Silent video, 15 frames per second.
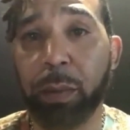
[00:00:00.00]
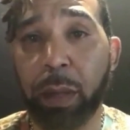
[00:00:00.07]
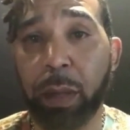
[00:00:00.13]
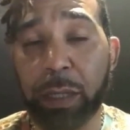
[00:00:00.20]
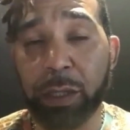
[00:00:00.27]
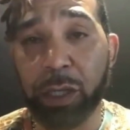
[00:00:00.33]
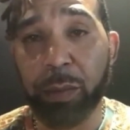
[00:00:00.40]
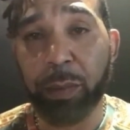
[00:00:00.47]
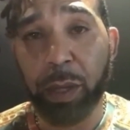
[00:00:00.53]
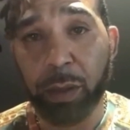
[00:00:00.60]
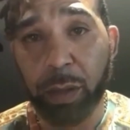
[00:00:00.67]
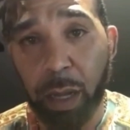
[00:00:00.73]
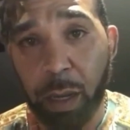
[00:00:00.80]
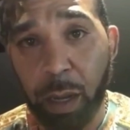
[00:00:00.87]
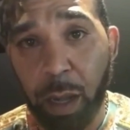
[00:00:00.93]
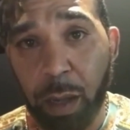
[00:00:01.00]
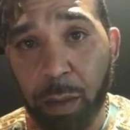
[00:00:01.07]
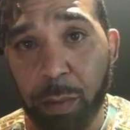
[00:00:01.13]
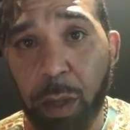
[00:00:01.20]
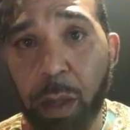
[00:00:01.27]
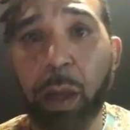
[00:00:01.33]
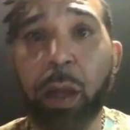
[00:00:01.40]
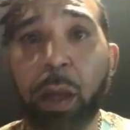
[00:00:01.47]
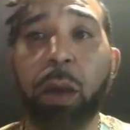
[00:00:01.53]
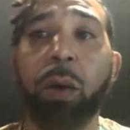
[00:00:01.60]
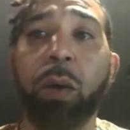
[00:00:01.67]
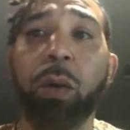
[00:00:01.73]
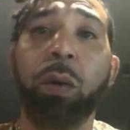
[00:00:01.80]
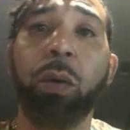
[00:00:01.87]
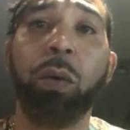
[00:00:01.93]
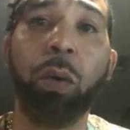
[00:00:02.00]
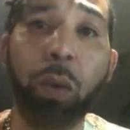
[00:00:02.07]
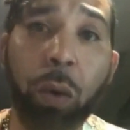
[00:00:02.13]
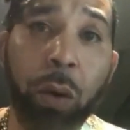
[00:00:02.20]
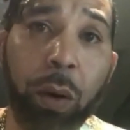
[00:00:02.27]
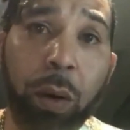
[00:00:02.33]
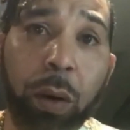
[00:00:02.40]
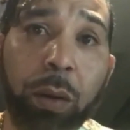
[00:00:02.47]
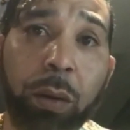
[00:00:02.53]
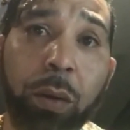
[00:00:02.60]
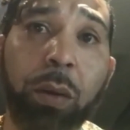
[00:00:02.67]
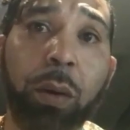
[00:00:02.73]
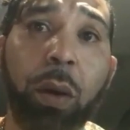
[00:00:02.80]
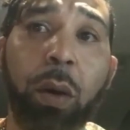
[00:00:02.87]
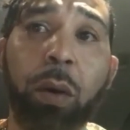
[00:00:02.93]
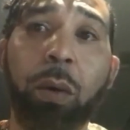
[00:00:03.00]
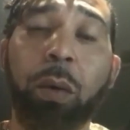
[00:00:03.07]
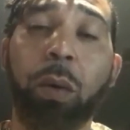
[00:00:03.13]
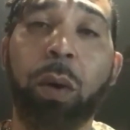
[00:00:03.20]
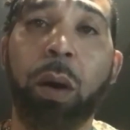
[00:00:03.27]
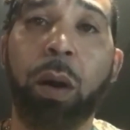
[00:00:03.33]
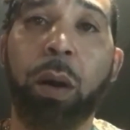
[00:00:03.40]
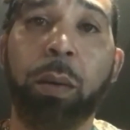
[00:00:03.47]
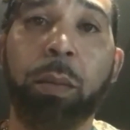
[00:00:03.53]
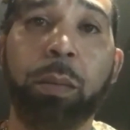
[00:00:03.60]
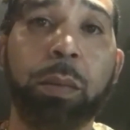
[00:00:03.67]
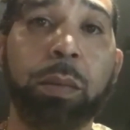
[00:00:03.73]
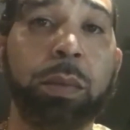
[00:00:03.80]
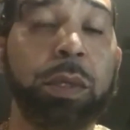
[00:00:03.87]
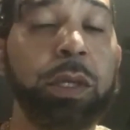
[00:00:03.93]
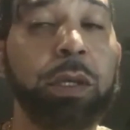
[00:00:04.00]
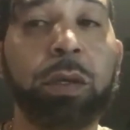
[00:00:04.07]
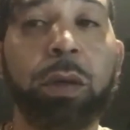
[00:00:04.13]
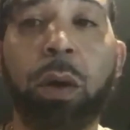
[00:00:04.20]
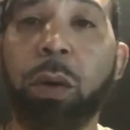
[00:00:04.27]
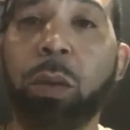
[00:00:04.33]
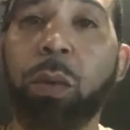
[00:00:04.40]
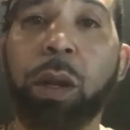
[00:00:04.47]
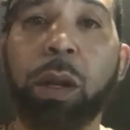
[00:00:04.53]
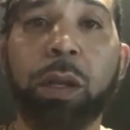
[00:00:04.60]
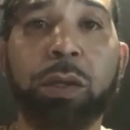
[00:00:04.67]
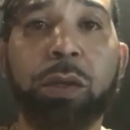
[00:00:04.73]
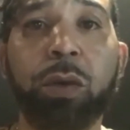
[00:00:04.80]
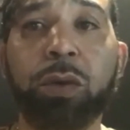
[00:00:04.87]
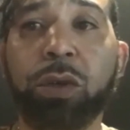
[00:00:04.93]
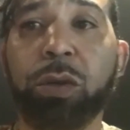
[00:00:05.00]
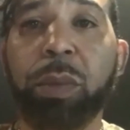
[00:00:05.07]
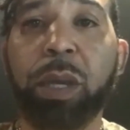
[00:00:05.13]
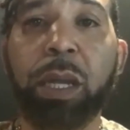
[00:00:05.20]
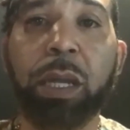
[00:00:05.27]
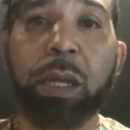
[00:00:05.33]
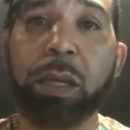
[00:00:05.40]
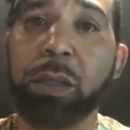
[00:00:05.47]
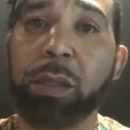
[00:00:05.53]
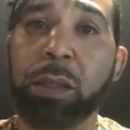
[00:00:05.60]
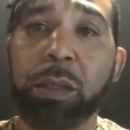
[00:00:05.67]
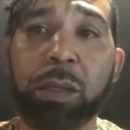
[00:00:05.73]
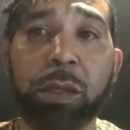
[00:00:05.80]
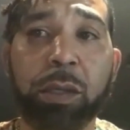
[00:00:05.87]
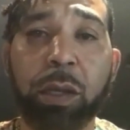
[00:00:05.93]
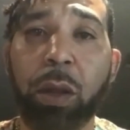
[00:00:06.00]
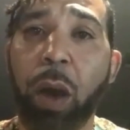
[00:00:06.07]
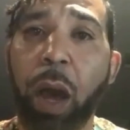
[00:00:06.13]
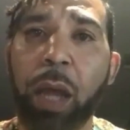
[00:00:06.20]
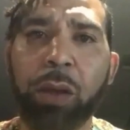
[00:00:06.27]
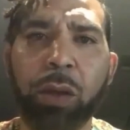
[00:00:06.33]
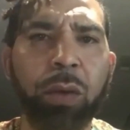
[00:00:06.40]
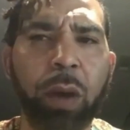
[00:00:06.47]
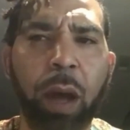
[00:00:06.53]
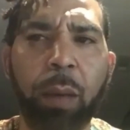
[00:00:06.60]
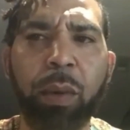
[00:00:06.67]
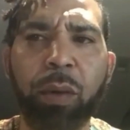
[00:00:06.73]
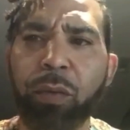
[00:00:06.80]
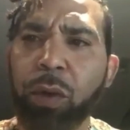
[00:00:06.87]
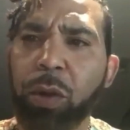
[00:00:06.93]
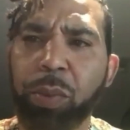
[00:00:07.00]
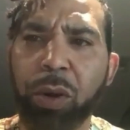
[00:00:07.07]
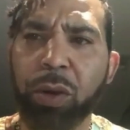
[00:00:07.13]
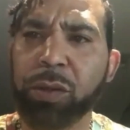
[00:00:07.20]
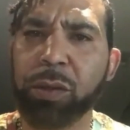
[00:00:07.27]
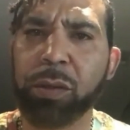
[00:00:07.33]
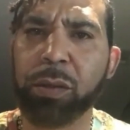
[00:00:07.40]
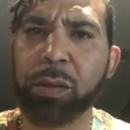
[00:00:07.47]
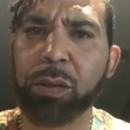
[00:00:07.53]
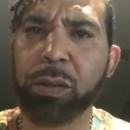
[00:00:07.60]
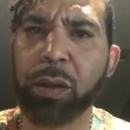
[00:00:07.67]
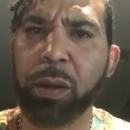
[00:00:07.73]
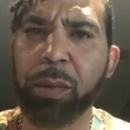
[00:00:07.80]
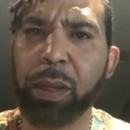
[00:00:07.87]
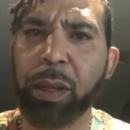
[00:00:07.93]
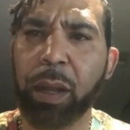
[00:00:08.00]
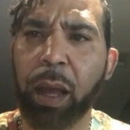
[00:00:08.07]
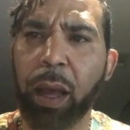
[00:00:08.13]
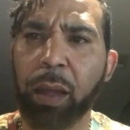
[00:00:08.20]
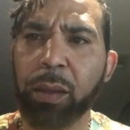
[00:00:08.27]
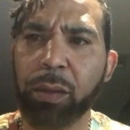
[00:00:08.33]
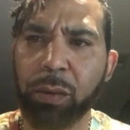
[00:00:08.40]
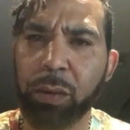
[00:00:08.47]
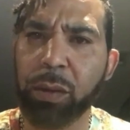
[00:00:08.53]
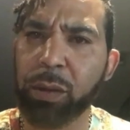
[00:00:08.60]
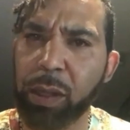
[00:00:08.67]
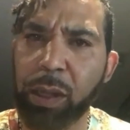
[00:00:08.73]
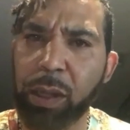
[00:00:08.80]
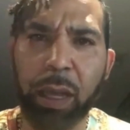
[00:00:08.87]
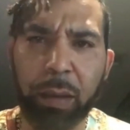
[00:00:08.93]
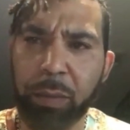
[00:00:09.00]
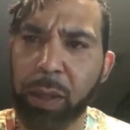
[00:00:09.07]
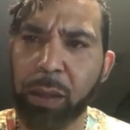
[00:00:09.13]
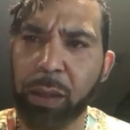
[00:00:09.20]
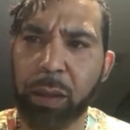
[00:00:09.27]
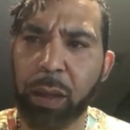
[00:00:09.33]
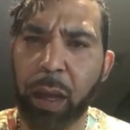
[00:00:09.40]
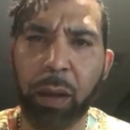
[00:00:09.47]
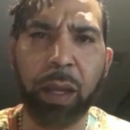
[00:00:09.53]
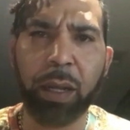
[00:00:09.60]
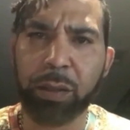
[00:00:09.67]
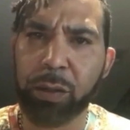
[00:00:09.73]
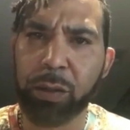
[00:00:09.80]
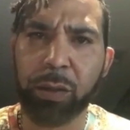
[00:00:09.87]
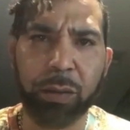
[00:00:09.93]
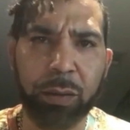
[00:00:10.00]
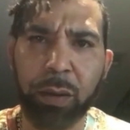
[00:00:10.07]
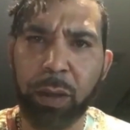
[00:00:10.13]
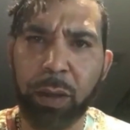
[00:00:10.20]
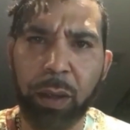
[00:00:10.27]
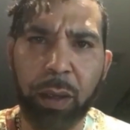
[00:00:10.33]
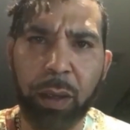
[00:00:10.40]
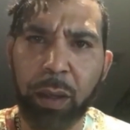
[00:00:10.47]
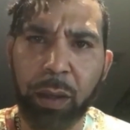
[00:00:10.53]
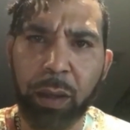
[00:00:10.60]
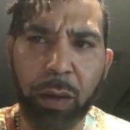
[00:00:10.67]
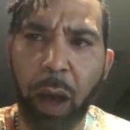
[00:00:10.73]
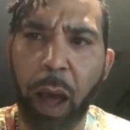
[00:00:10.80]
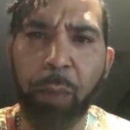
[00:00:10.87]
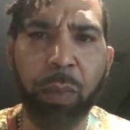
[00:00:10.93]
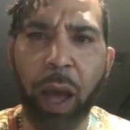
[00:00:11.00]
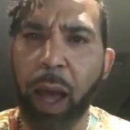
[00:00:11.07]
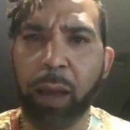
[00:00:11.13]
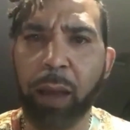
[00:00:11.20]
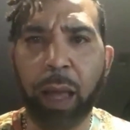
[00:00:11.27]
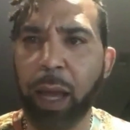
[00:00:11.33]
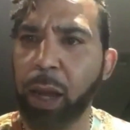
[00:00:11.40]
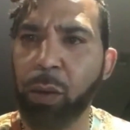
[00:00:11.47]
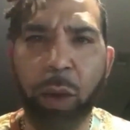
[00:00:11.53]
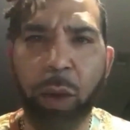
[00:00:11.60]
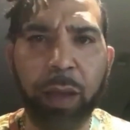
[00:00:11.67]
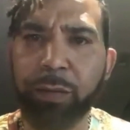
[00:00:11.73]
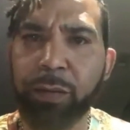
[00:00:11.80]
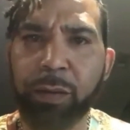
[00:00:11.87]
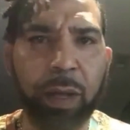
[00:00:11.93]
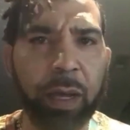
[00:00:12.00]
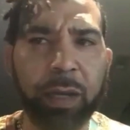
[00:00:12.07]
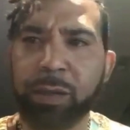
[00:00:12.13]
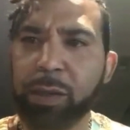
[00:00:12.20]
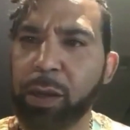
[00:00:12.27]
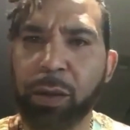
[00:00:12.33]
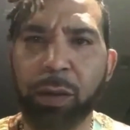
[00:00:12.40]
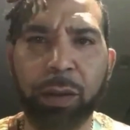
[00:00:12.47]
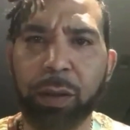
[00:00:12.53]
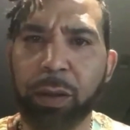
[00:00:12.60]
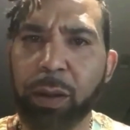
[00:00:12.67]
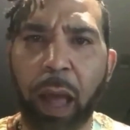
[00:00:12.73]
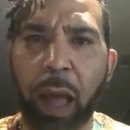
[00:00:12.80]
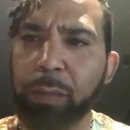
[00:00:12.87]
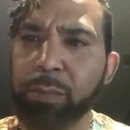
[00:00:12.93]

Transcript: at gmail.com. Or you can go, just go to one of the social medias and just, you know, I'm a real person. You know what I mean? You can DM me, I'll answer you. You know, I got a wife, like I said earlier,